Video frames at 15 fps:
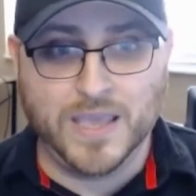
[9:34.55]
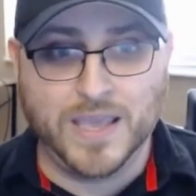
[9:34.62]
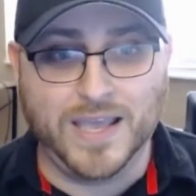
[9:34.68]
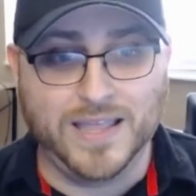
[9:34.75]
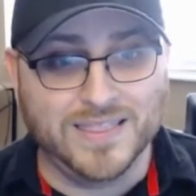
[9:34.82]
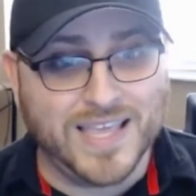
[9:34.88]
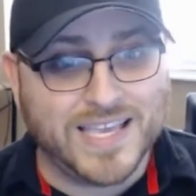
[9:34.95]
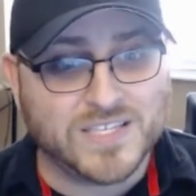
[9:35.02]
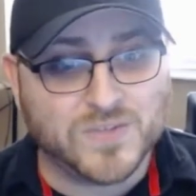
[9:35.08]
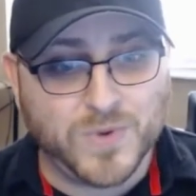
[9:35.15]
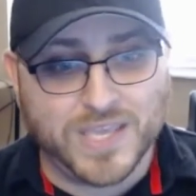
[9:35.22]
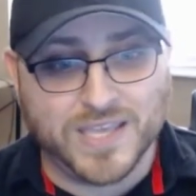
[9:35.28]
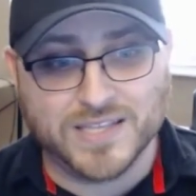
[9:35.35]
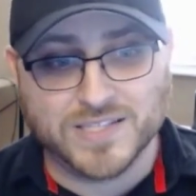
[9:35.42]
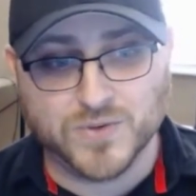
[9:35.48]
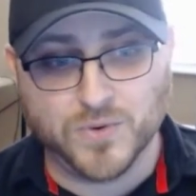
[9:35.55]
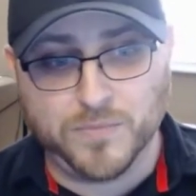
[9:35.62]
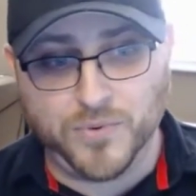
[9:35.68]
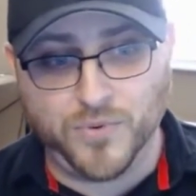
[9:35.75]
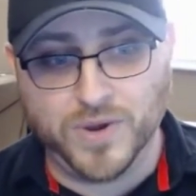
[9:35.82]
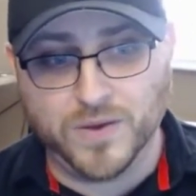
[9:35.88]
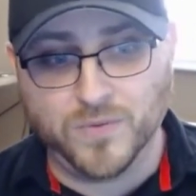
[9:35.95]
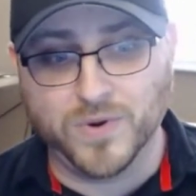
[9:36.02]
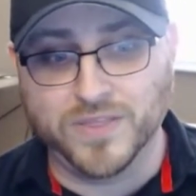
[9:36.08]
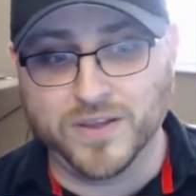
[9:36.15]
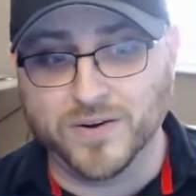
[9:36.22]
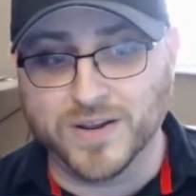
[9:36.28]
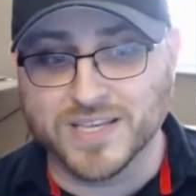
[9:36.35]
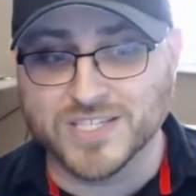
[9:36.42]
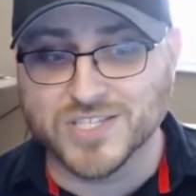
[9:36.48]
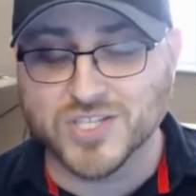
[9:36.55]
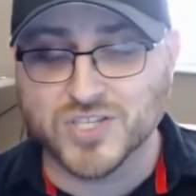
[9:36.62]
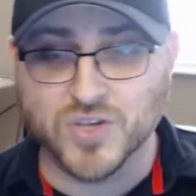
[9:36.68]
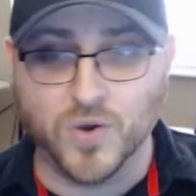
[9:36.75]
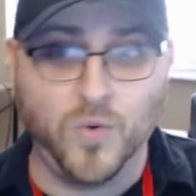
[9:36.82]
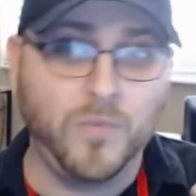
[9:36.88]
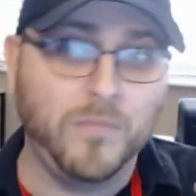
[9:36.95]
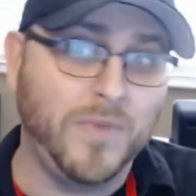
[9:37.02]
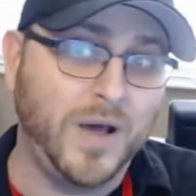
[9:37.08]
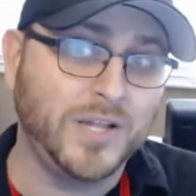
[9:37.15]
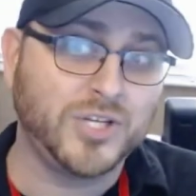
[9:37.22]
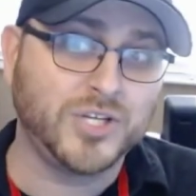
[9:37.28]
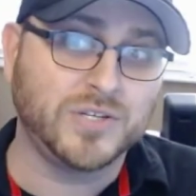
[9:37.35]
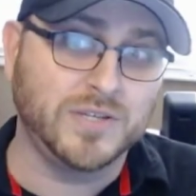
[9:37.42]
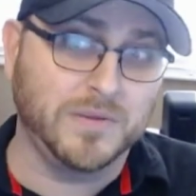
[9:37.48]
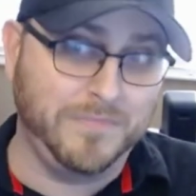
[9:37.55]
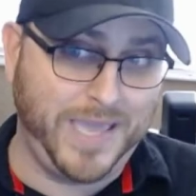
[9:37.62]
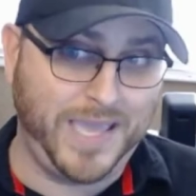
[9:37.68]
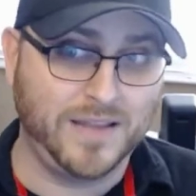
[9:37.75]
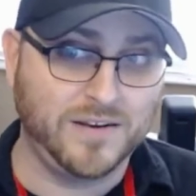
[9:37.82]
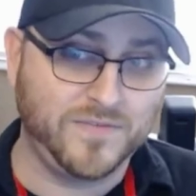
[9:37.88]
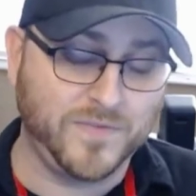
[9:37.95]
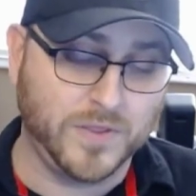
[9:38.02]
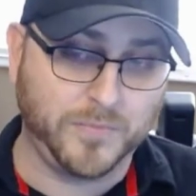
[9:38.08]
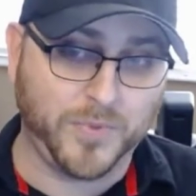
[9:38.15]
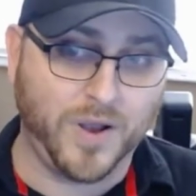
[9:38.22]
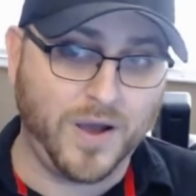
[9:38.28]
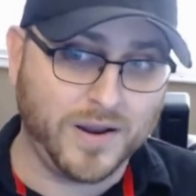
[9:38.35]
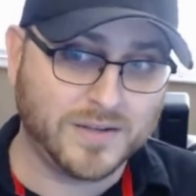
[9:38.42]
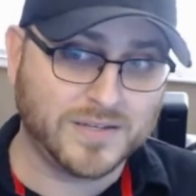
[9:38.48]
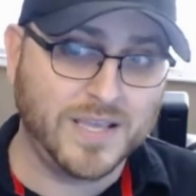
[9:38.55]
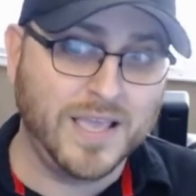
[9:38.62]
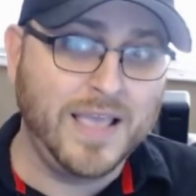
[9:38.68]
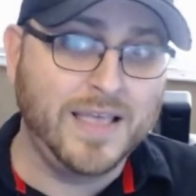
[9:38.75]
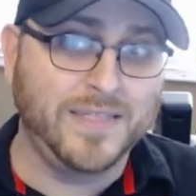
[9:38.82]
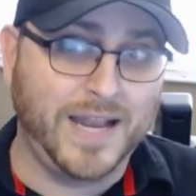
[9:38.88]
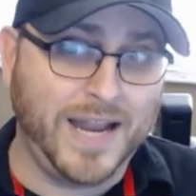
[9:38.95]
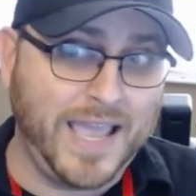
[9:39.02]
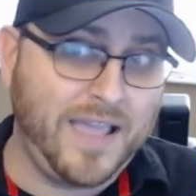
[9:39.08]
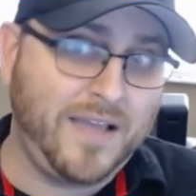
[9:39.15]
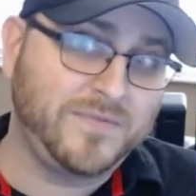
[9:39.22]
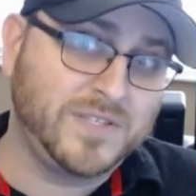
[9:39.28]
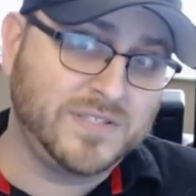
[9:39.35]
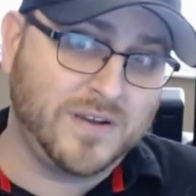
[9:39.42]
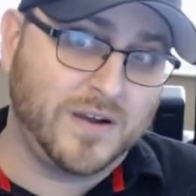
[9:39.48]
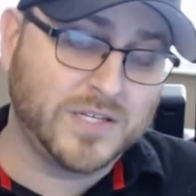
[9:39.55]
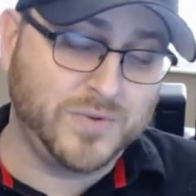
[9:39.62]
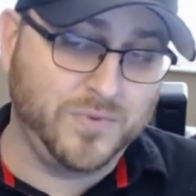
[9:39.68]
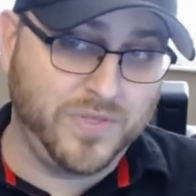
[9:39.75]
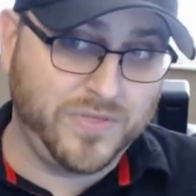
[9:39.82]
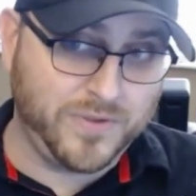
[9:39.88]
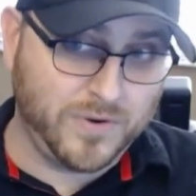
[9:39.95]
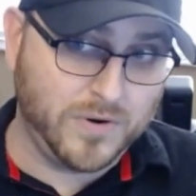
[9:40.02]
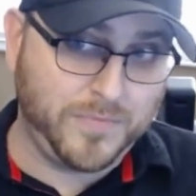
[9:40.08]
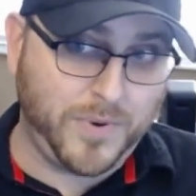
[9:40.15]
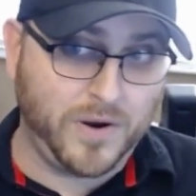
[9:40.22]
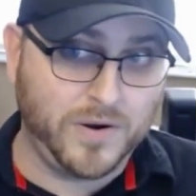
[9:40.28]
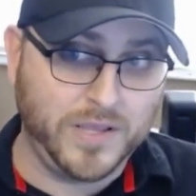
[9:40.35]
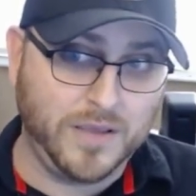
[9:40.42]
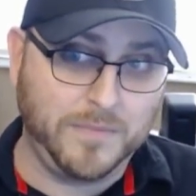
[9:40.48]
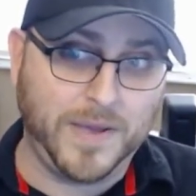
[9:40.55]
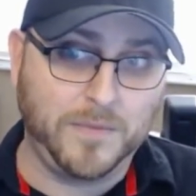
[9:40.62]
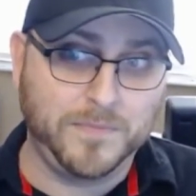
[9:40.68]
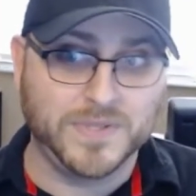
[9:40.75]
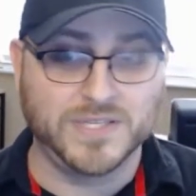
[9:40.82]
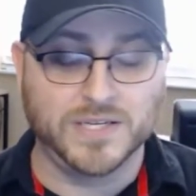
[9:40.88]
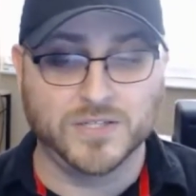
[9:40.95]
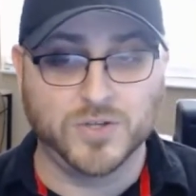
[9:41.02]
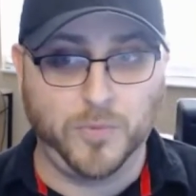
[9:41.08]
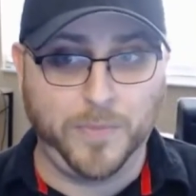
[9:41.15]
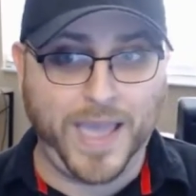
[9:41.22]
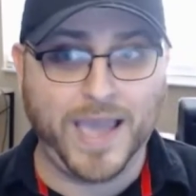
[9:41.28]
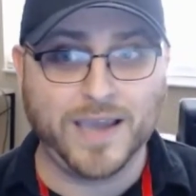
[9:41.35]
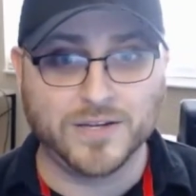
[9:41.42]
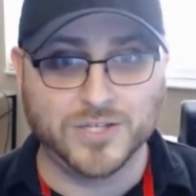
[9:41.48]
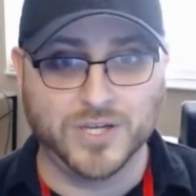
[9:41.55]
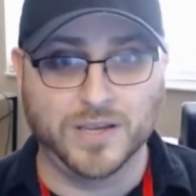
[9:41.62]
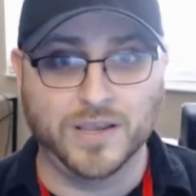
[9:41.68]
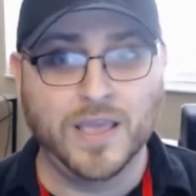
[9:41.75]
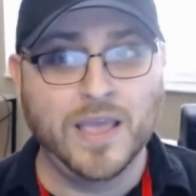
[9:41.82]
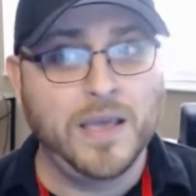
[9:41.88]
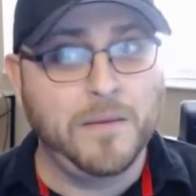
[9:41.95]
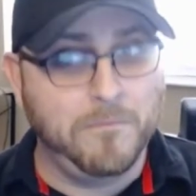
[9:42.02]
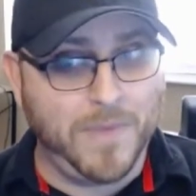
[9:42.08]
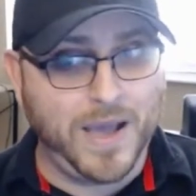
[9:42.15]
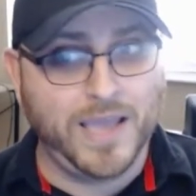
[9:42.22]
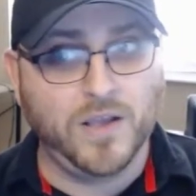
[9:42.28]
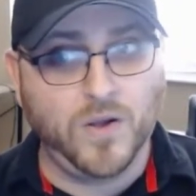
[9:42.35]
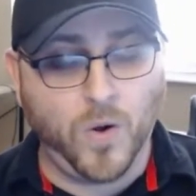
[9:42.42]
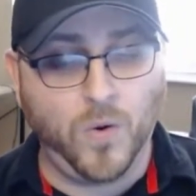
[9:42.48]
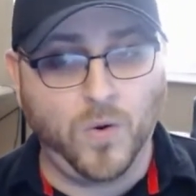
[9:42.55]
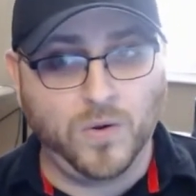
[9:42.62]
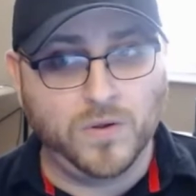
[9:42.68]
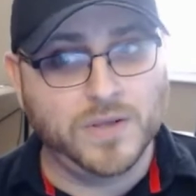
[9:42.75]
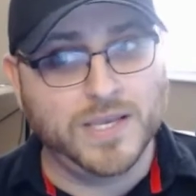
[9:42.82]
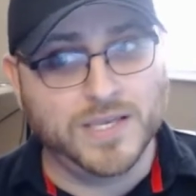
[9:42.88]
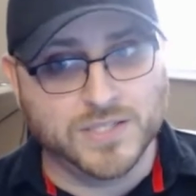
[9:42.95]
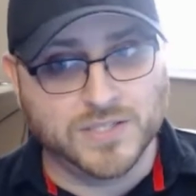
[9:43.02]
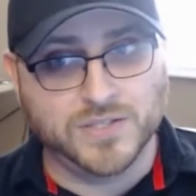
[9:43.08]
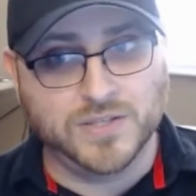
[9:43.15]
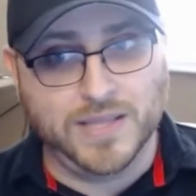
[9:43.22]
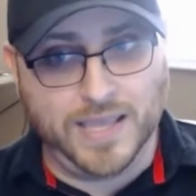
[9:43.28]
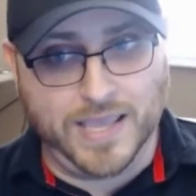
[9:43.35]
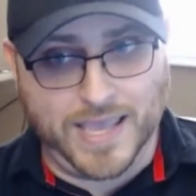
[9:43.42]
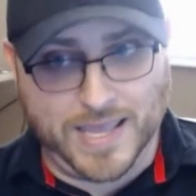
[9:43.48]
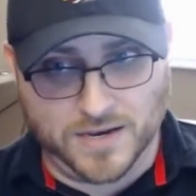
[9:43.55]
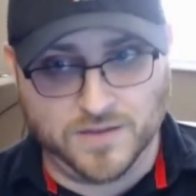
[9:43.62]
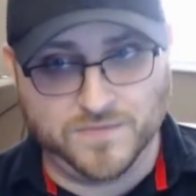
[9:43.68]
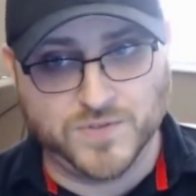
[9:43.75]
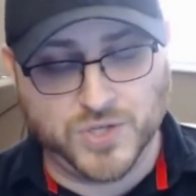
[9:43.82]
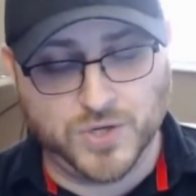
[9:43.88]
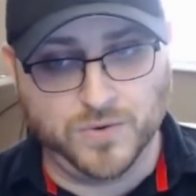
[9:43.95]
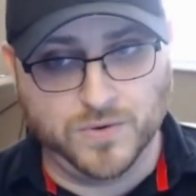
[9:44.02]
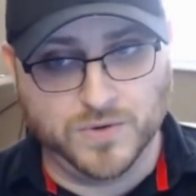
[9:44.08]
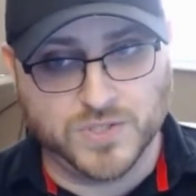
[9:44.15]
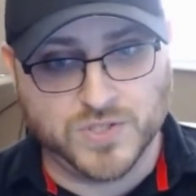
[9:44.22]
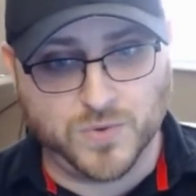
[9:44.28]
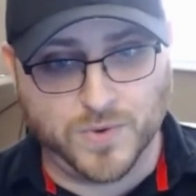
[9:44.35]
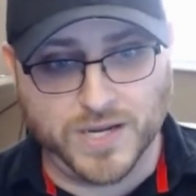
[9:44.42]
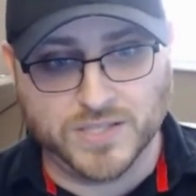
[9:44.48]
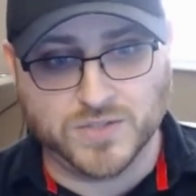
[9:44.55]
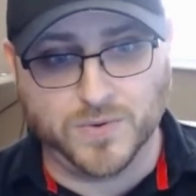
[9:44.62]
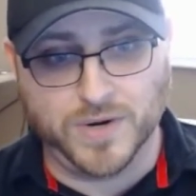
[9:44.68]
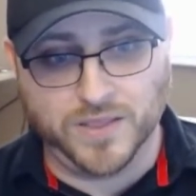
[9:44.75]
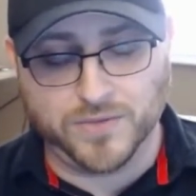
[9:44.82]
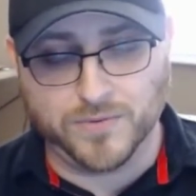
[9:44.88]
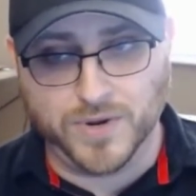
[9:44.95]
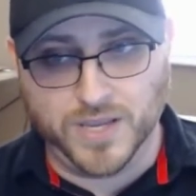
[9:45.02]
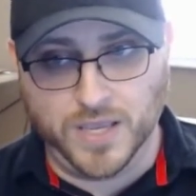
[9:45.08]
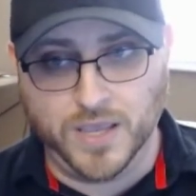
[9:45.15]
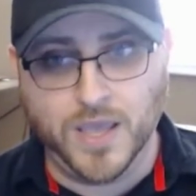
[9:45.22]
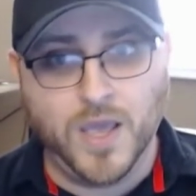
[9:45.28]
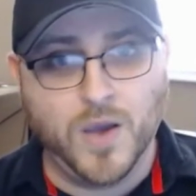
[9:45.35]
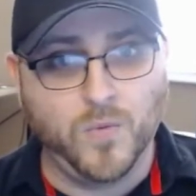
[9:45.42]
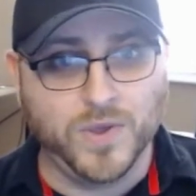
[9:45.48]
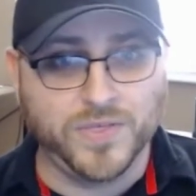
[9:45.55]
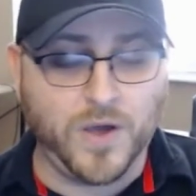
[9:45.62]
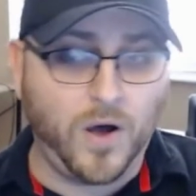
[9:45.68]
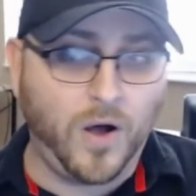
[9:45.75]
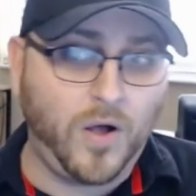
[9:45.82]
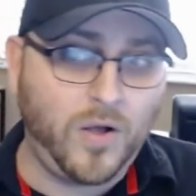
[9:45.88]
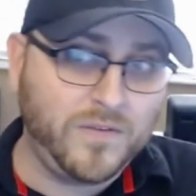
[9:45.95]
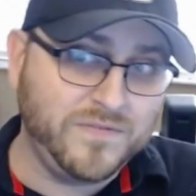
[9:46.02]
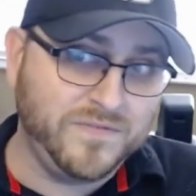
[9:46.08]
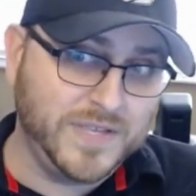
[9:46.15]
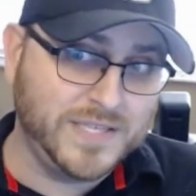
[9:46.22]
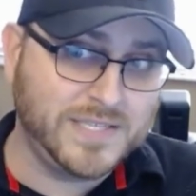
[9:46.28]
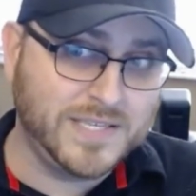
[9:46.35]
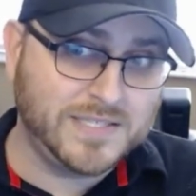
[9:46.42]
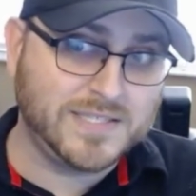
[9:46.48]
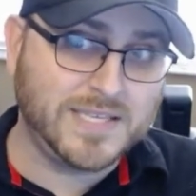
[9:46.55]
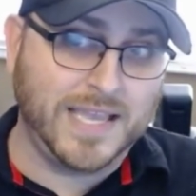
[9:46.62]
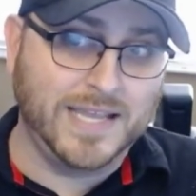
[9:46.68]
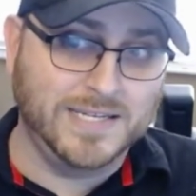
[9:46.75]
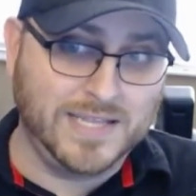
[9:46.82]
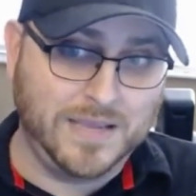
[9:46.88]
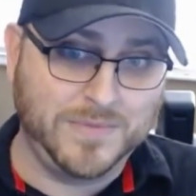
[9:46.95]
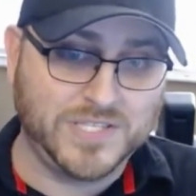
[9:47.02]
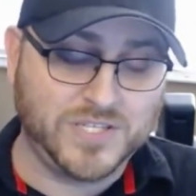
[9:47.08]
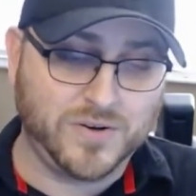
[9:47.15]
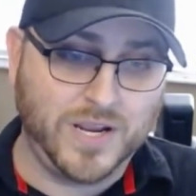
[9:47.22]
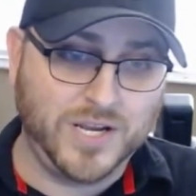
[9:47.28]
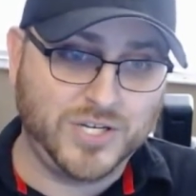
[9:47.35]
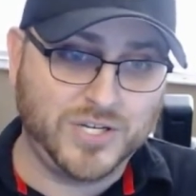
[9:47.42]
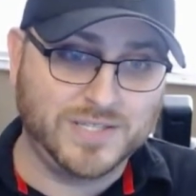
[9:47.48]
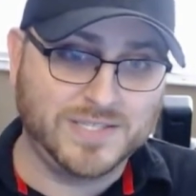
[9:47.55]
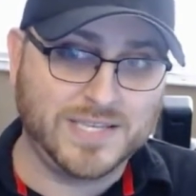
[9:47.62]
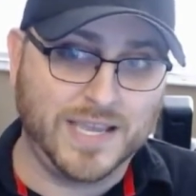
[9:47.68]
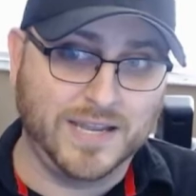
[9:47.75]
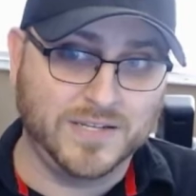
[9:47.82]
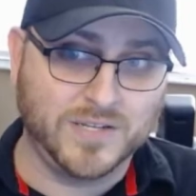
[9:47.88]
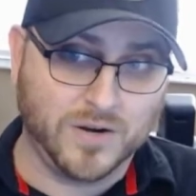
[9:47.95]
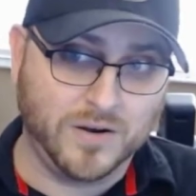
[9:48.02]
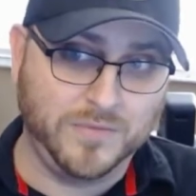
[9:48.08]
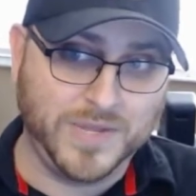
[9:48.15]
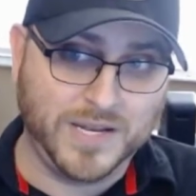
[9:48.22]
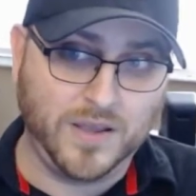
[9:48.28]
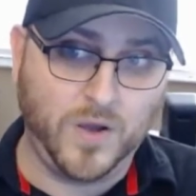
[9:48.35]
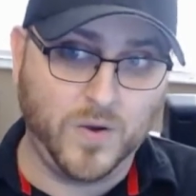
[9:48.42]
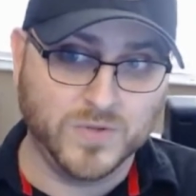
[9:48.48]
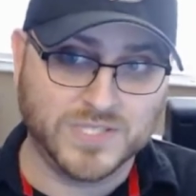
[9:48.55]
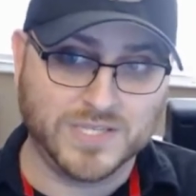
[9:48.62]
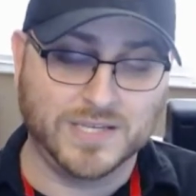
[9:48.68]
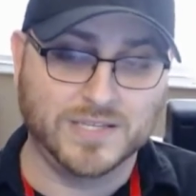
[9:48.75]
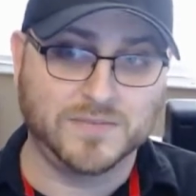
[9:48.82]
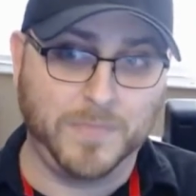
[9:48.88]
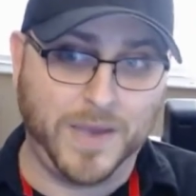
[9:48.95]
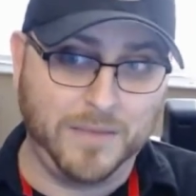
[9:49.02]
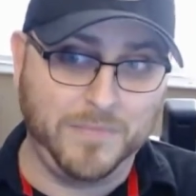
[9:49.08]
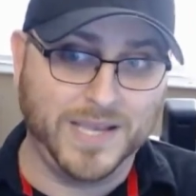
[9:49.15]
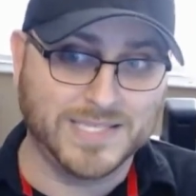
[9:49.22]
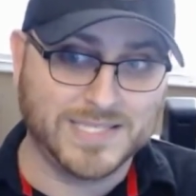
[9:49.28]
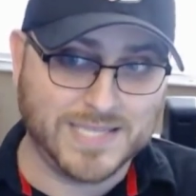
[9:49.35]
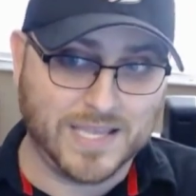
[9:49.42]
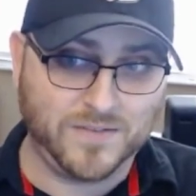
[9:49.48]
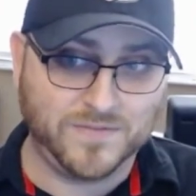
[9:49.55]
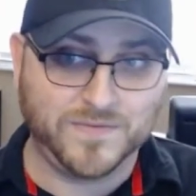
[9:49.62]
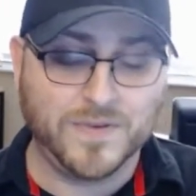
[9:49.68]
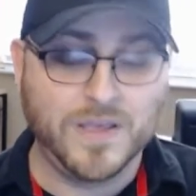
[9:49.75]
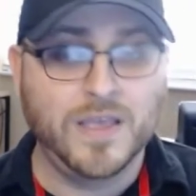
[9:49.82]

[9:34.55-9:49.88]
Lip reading: Unless we get to a point where there is so much demand for the product that I have to talk to a third party about potential packaging, my goal is the end of June 2023, with all visits and demonstrations and tournament hostings by myself